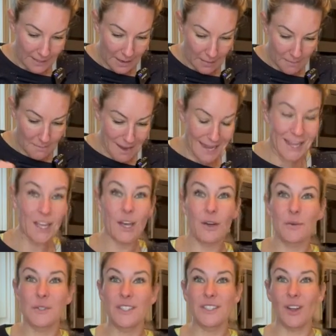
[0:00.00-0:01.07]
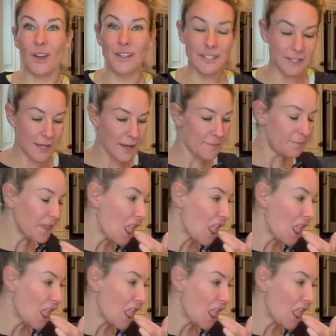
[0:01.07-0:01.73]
mango salsa.